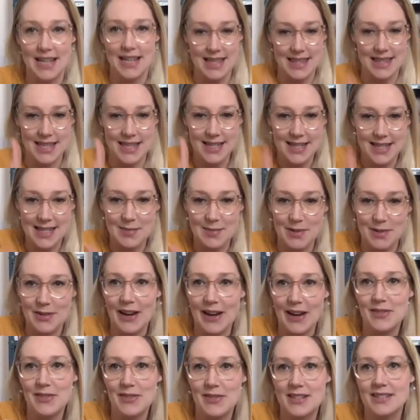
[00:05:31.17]
say this is what
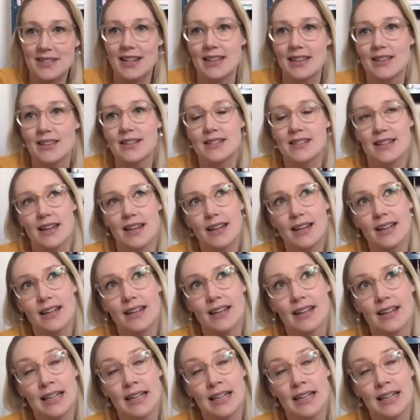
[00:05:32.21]
graphic design looks like.